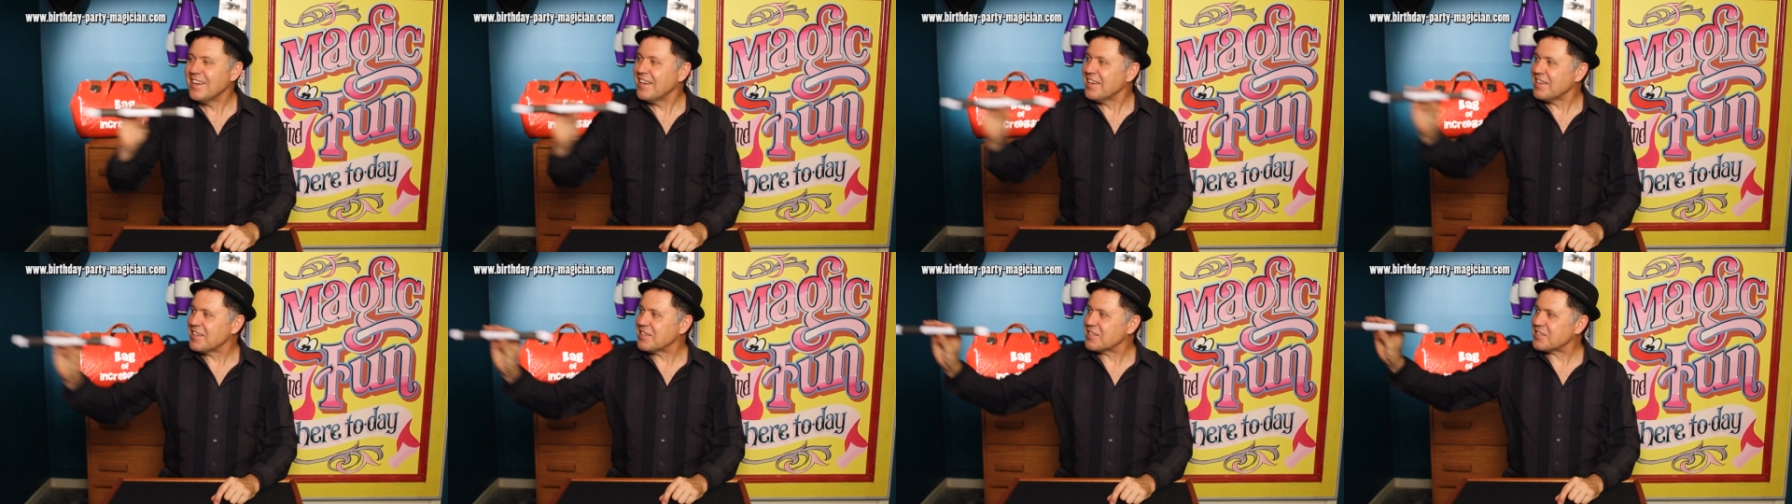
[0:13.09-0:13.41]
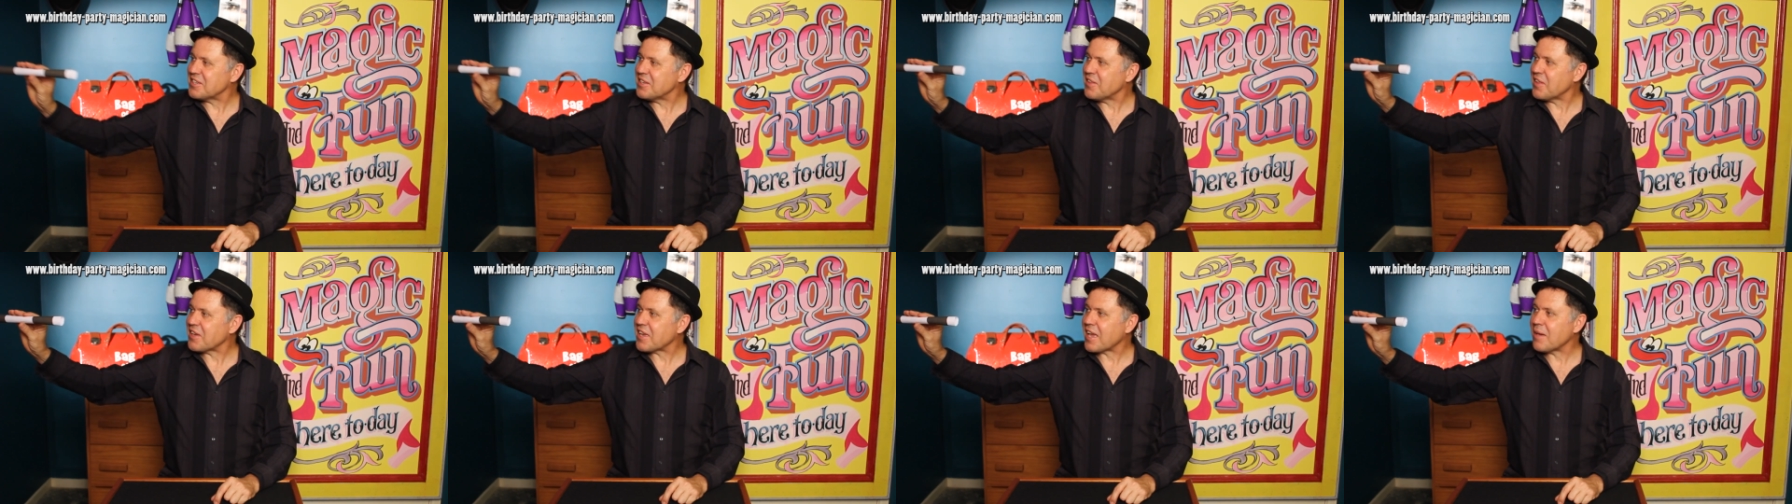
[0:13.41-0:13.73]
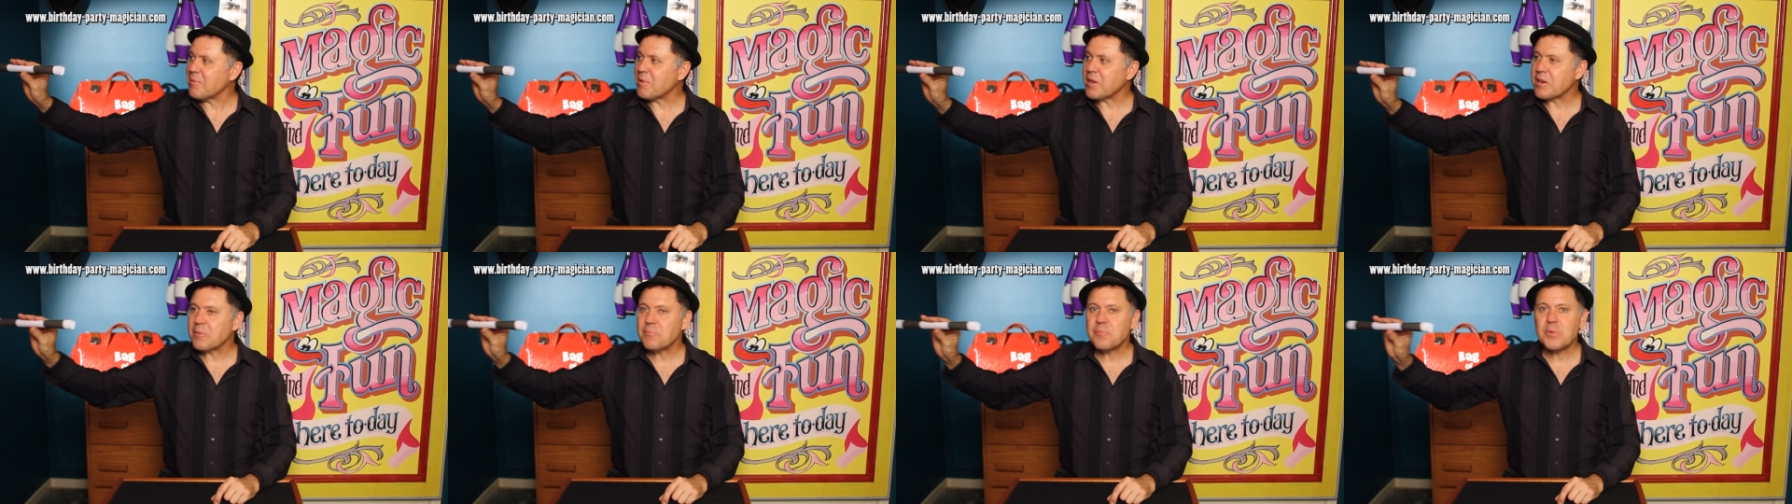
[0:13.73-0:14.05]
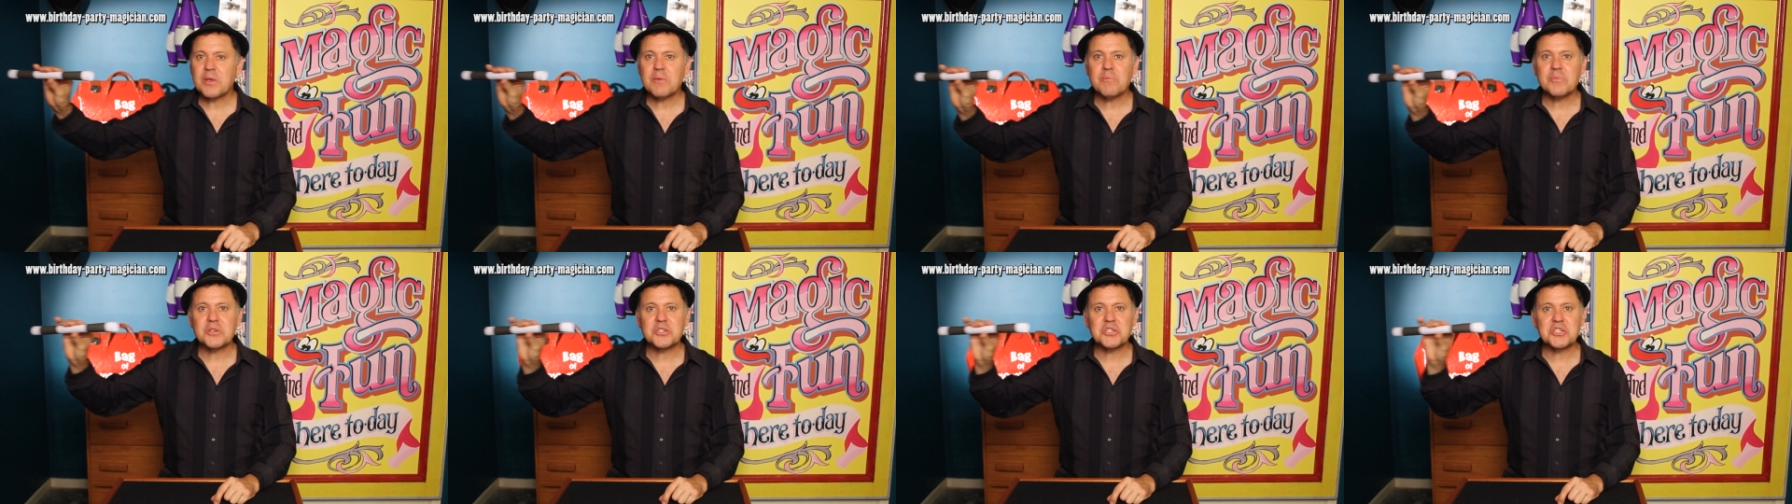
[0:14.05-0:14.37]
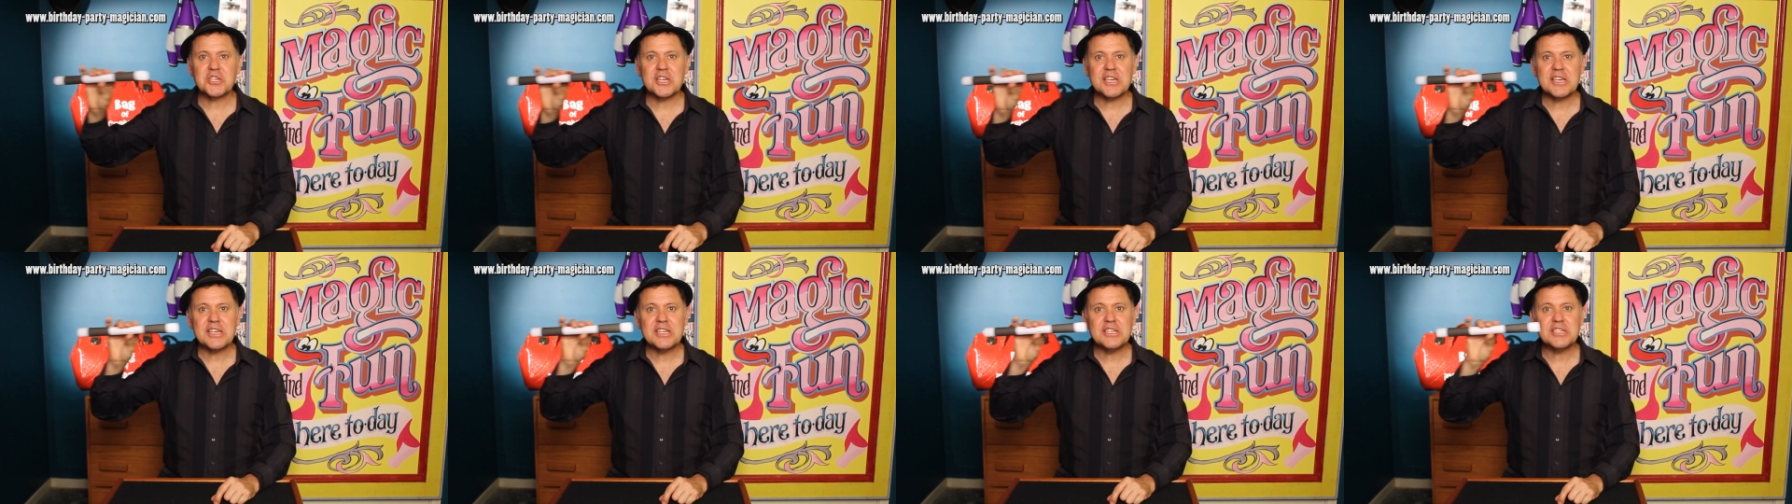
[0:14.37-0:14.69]
You see they come out of big
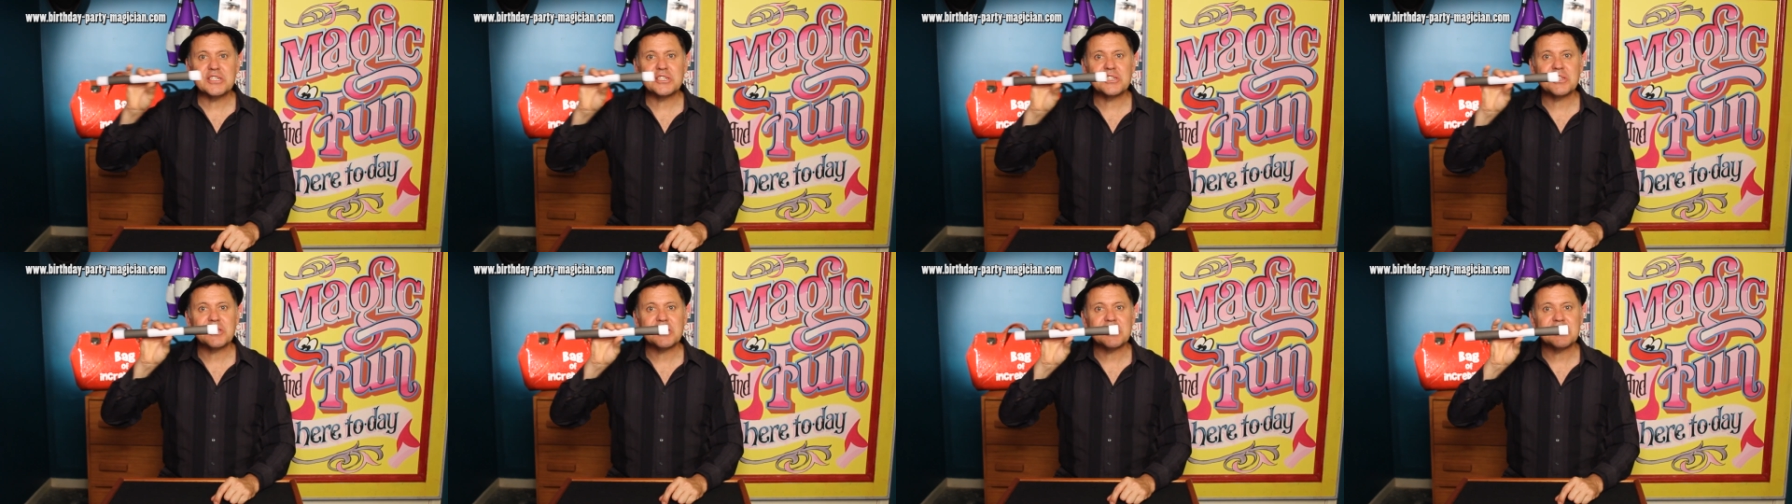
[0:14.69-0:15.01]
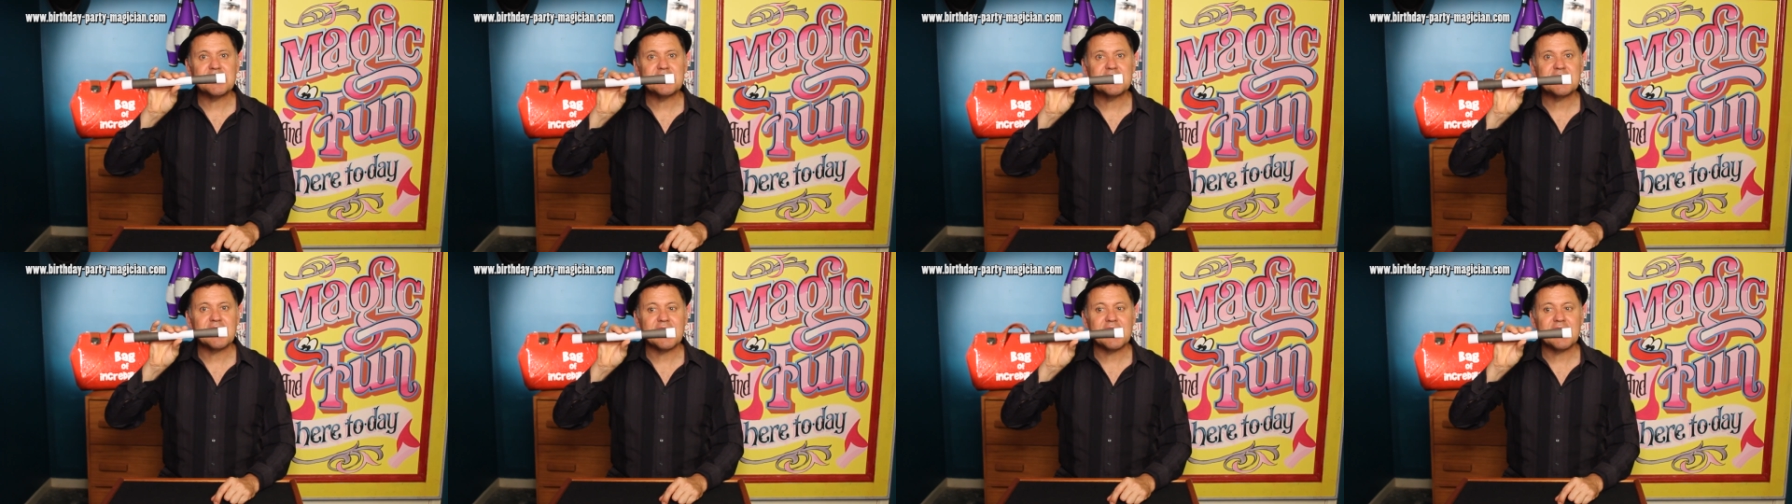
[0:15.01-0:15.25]
machines these